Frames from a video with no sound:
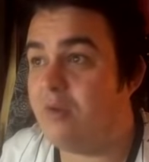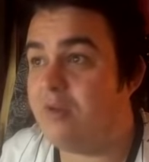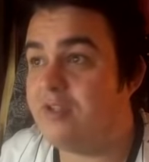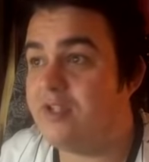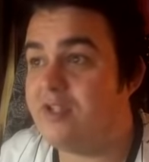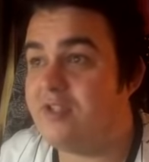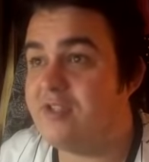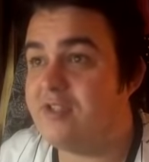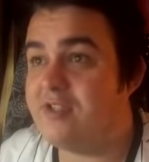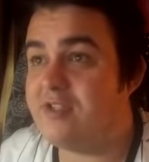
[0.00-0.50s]

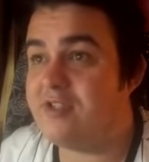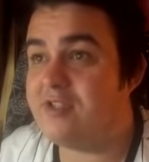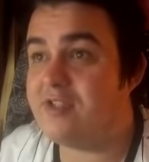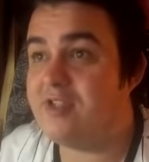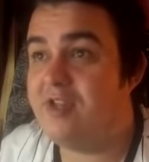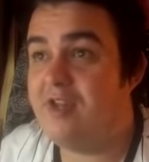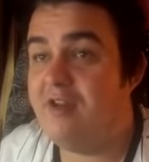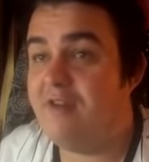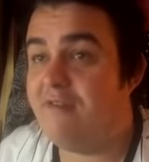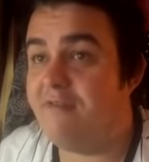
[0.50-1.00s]
watches us
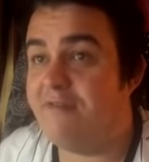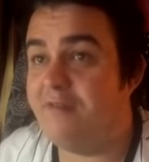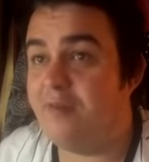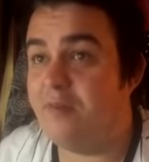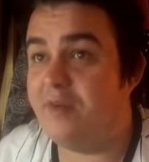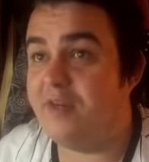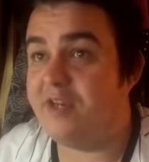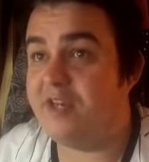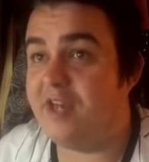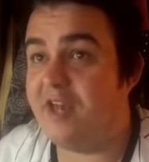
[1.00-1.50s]

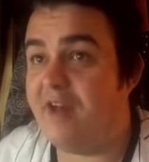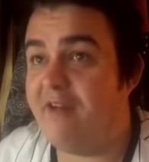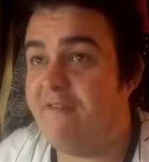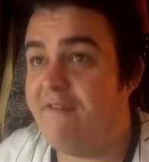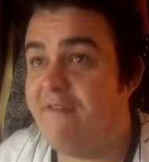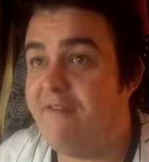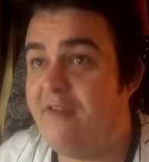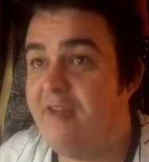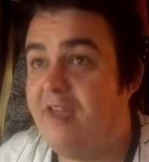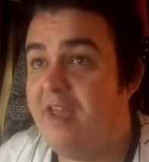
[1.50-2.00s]
fall in
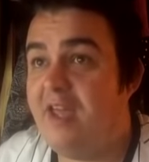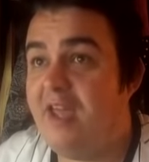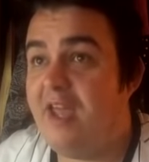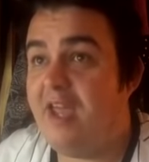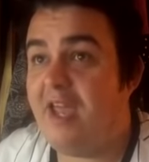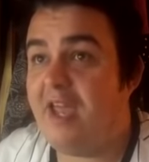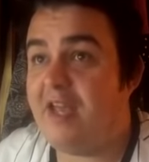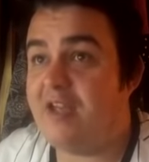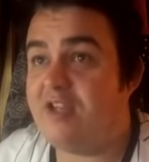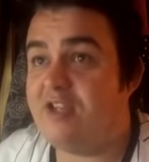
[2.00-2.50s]
love,
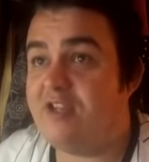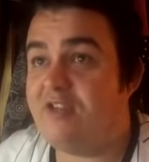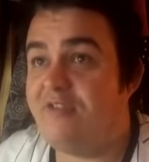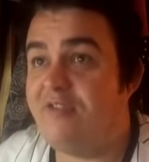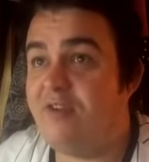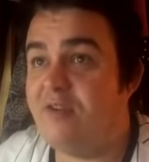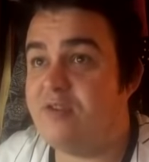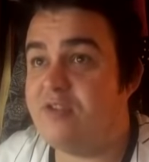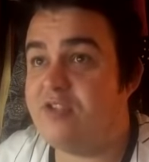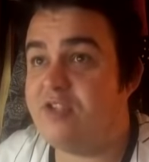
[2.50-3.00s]
it just
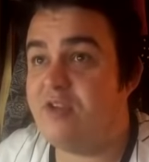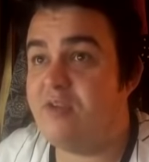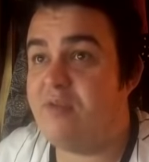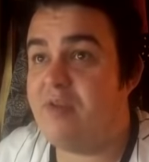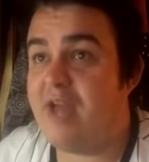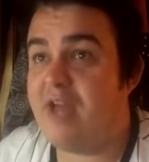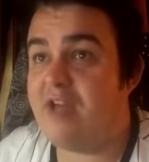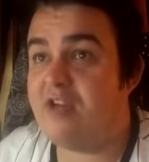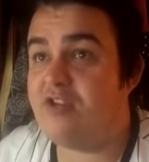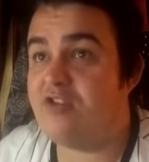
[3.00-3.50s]
feels so
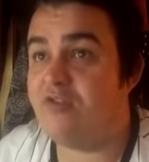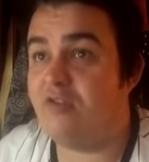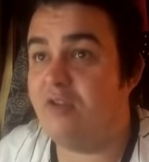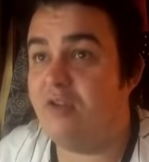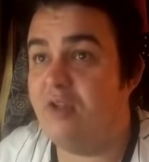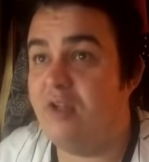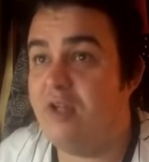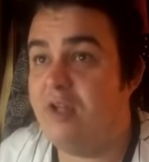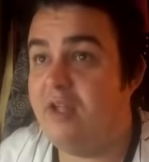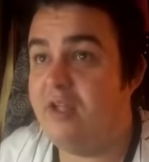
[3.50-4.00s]

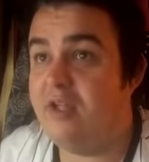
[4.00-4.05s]
natural.